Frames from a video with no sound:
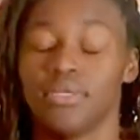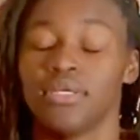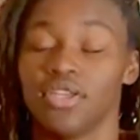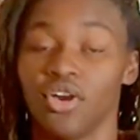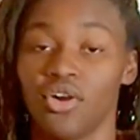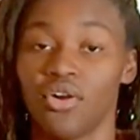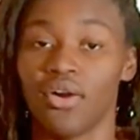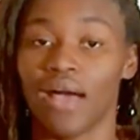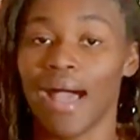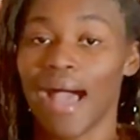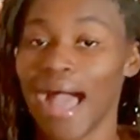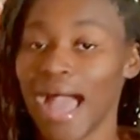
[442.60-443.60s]
Y'all,
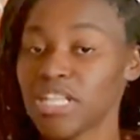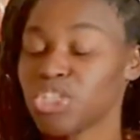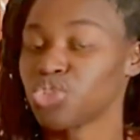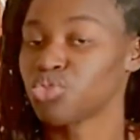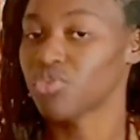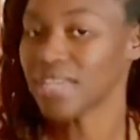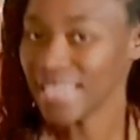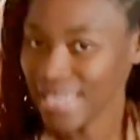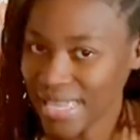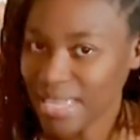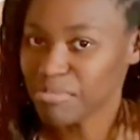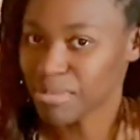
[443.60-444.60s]
I
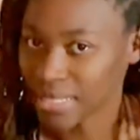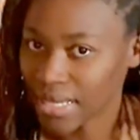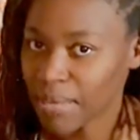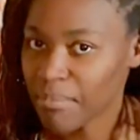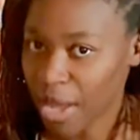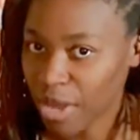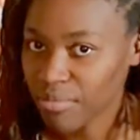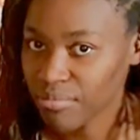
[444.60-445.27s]
dreamed about